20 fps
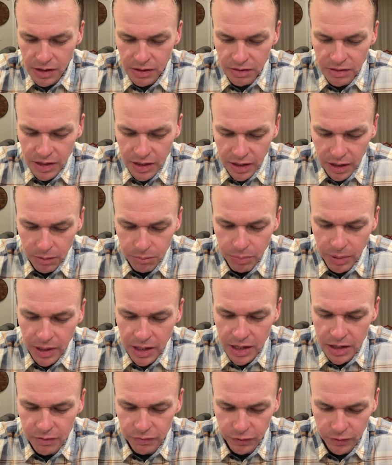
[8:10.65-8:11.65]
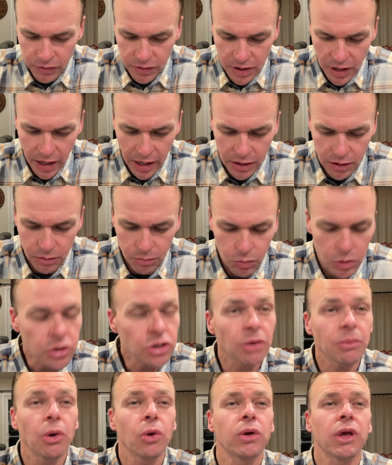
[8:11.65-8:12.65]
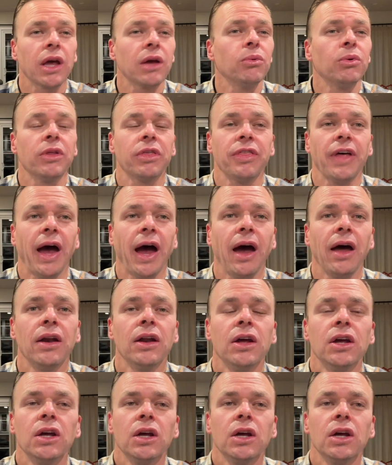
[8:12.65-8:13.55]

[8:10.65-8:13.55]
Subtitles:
than I paid for the item, which I'm okay with that,